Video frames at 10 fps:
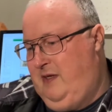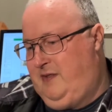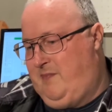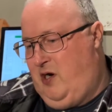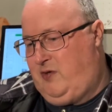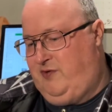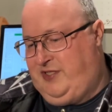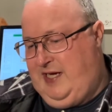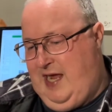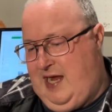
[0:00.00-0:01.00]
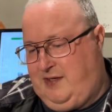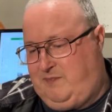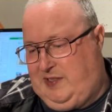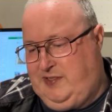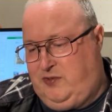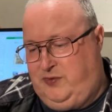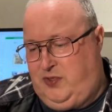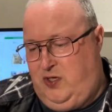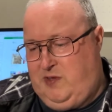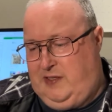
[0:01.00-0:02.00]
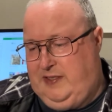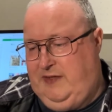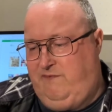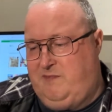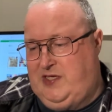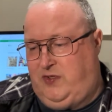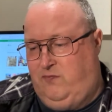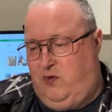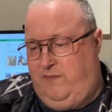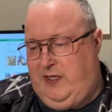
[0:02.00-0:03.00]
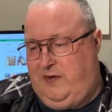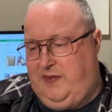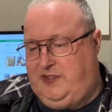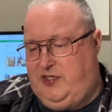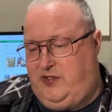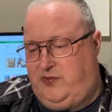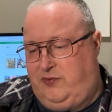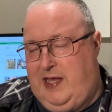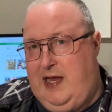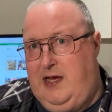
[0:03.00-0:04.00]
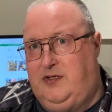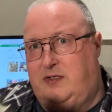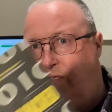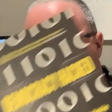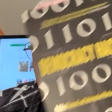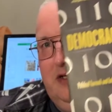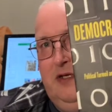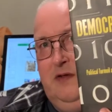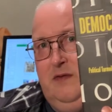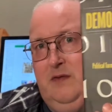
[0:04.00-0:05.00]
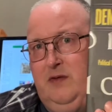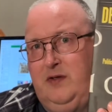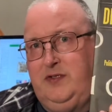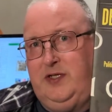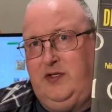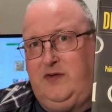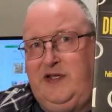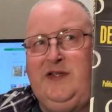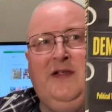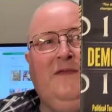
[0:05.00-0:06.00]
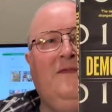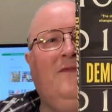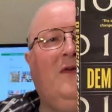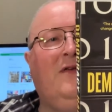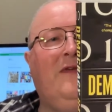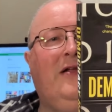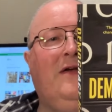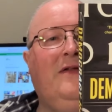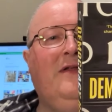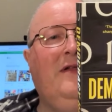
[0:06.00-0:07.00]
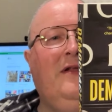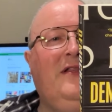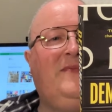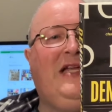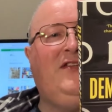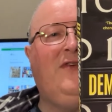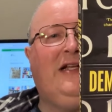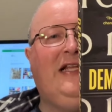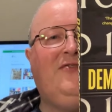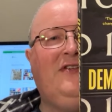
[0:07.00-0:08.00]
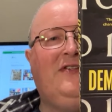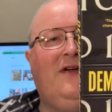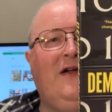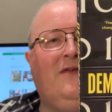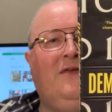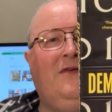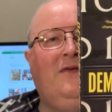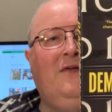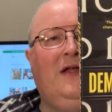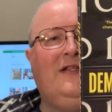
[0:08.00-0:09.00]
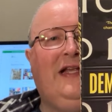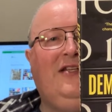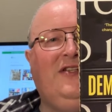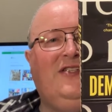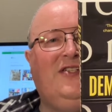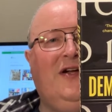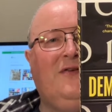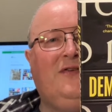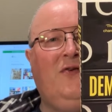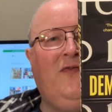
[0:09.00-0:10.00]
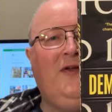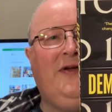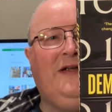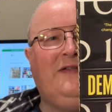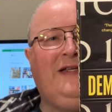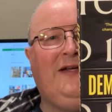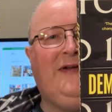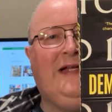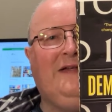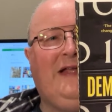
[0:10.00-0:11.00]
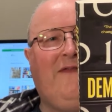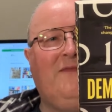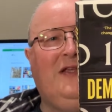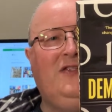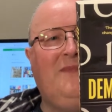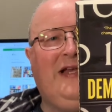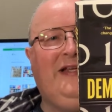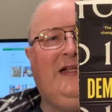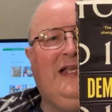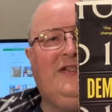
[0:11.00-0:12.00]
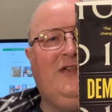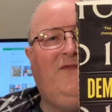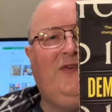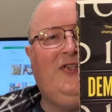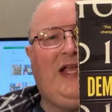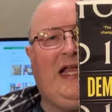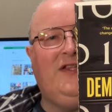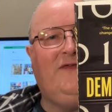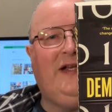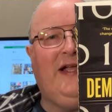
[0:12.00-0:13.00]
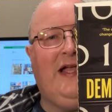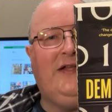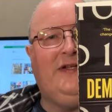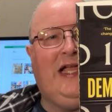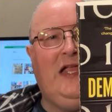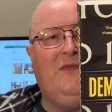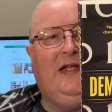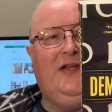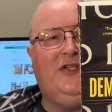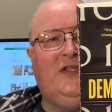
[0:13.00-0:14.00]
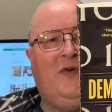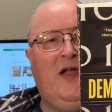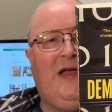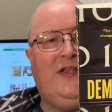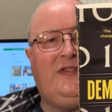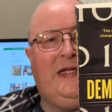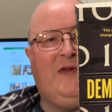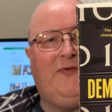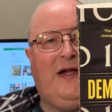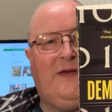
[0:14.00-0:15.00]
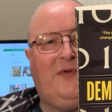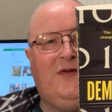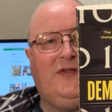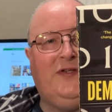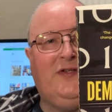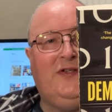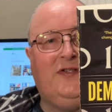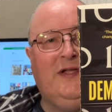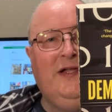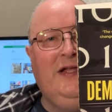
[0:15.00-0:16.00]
Democracy Hacked, Political Turmoil and Information Warfare in the Digital Age. Looks interesting. What have we got? space of one election cycle, all authoritarian governments, moneyed elites and fringe hackers figured out how to game elections, bypass democratic processes,